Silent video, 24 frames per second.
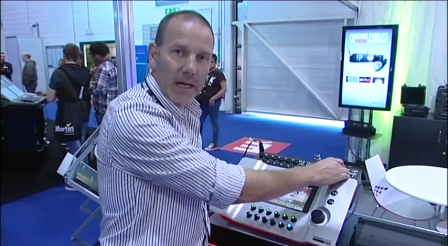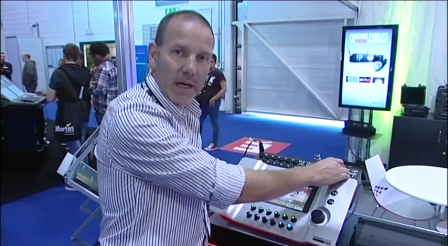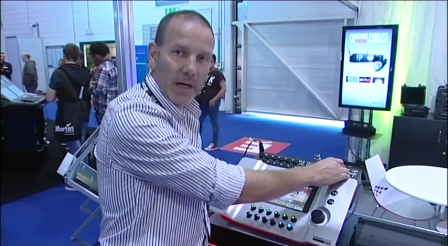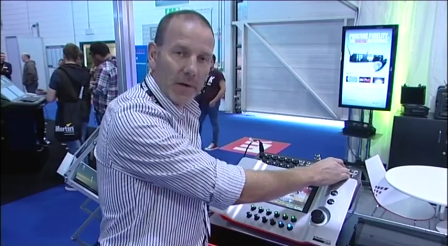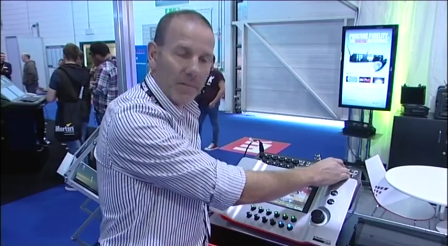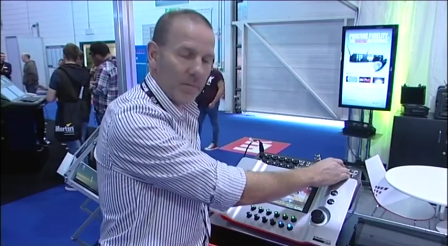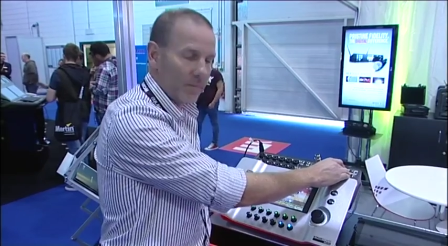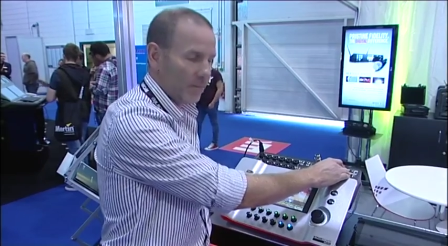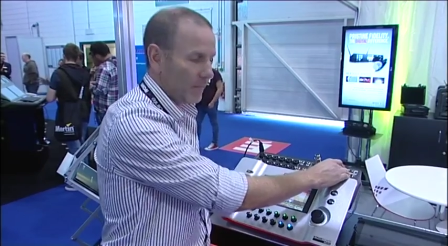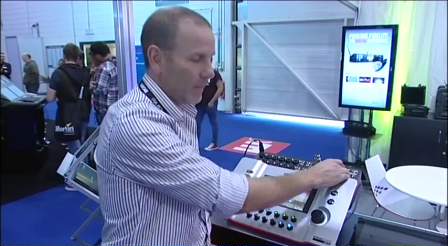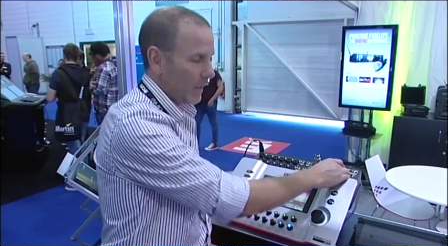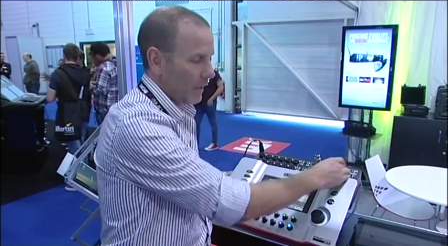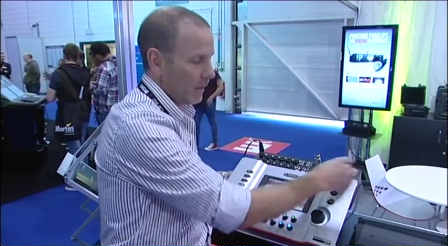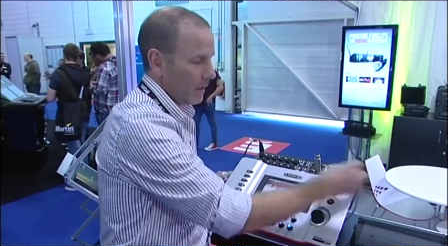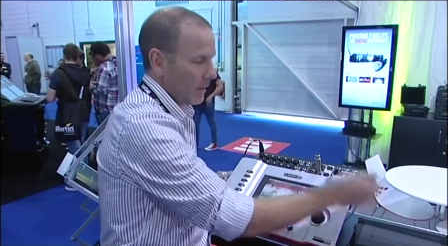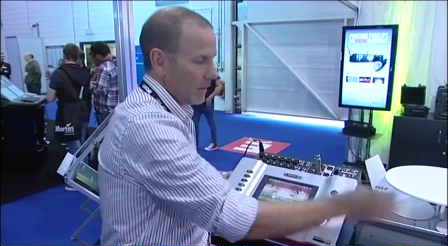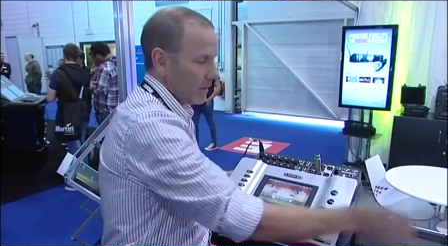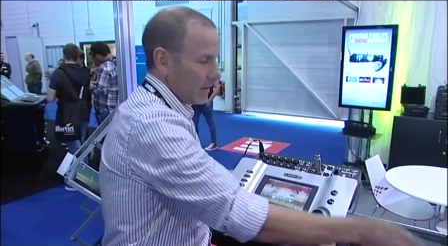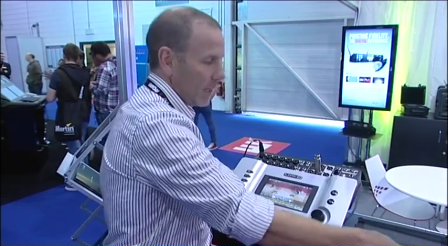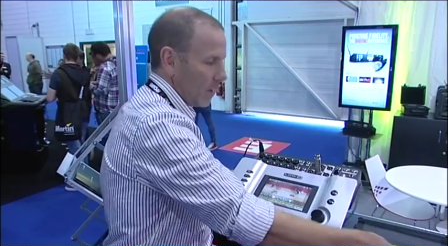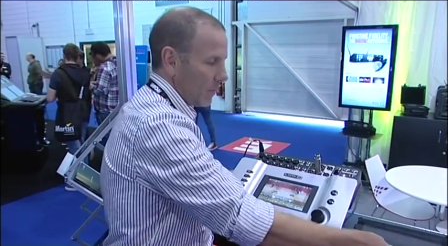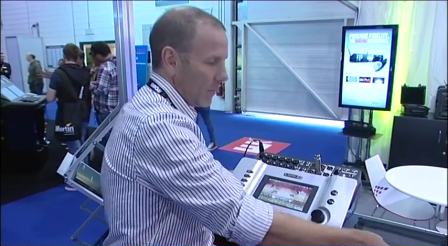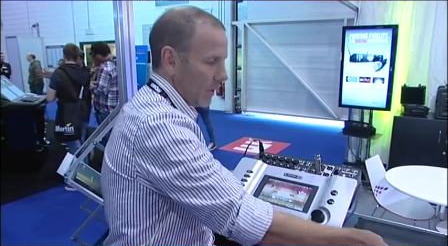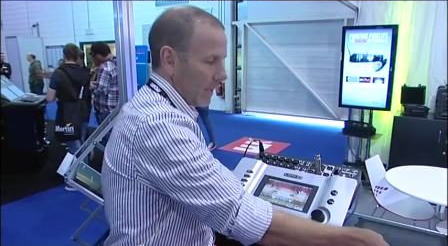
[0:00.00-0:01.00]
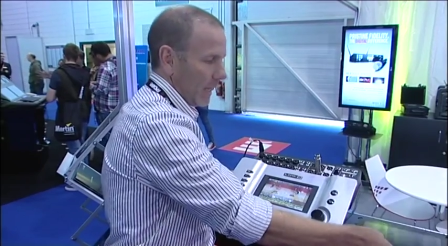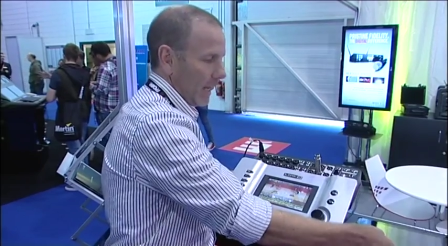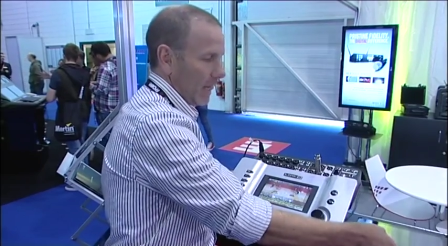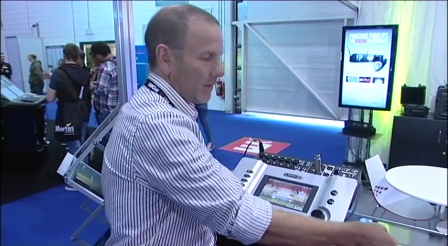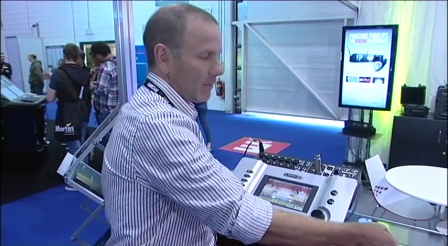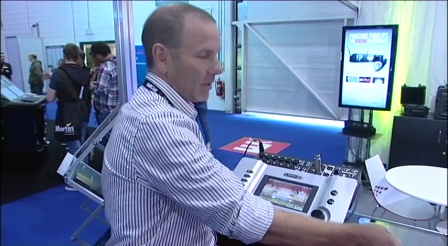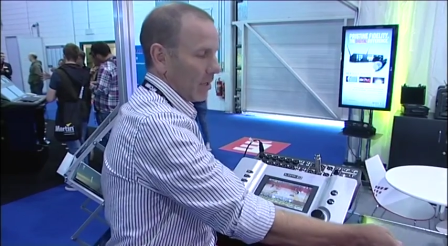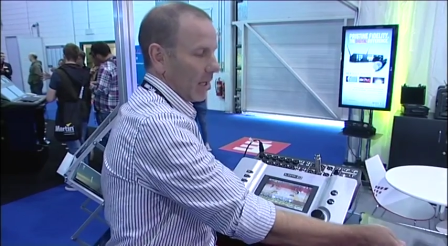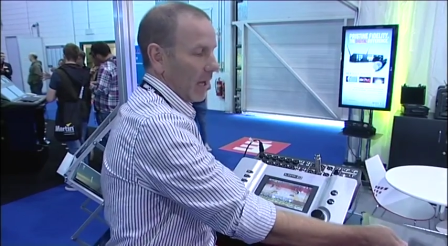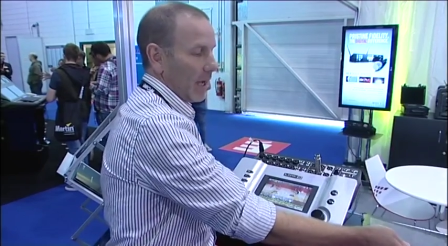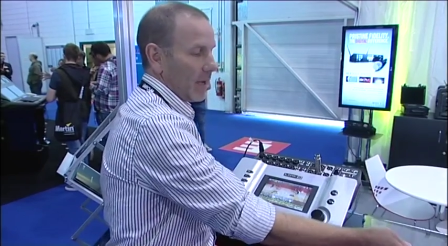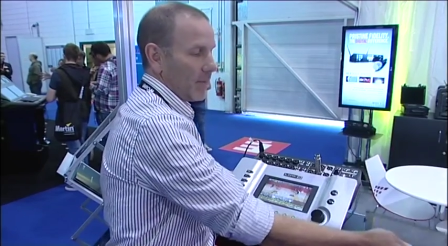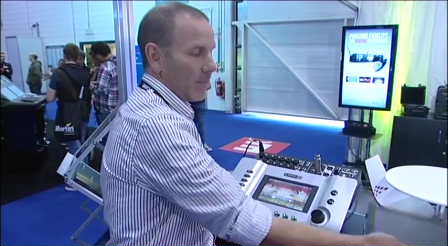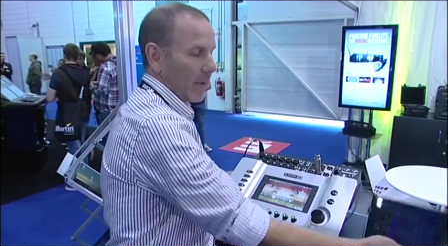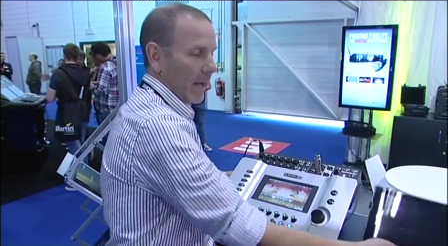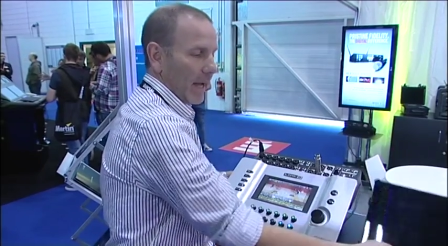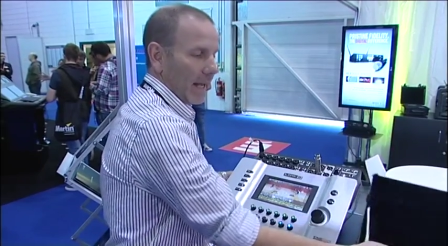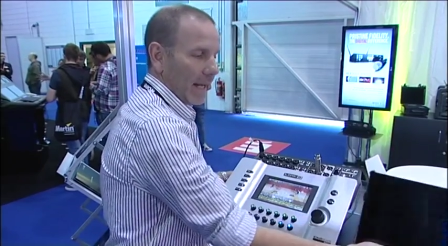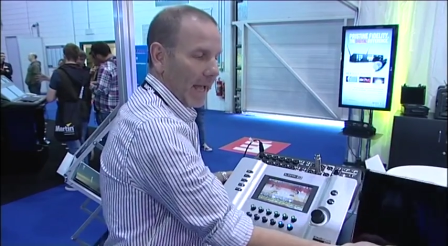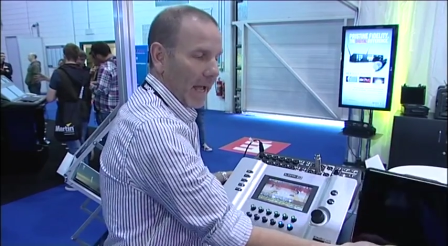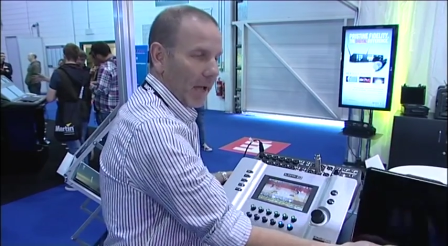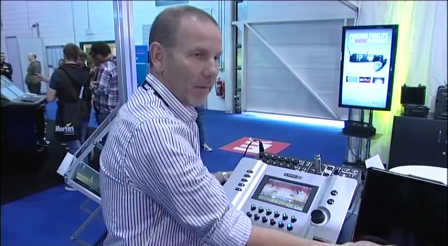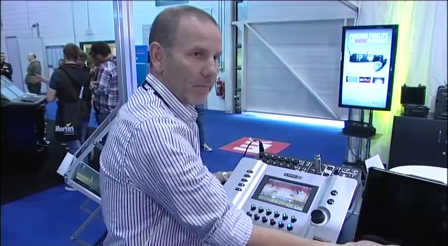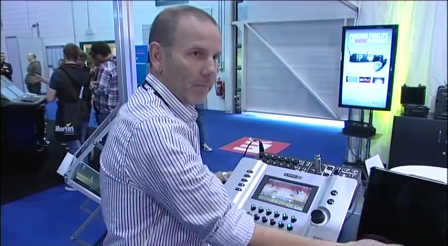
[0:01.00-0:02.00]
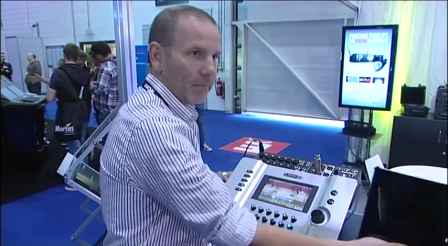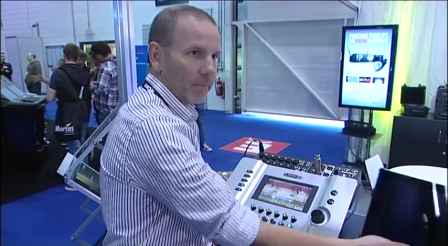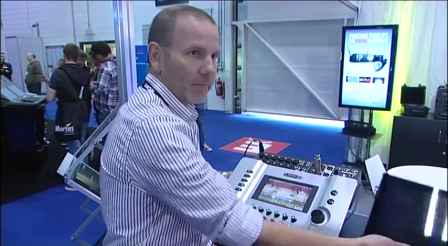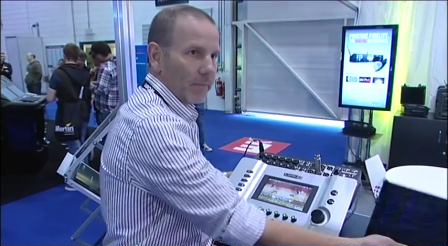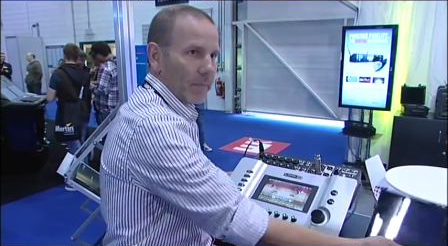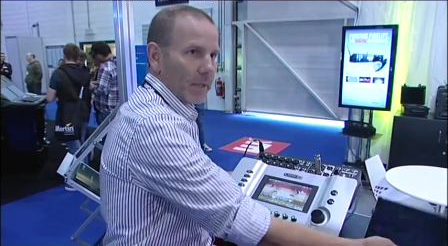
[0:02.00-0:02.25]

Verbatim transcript: hub. Then we have an iPad app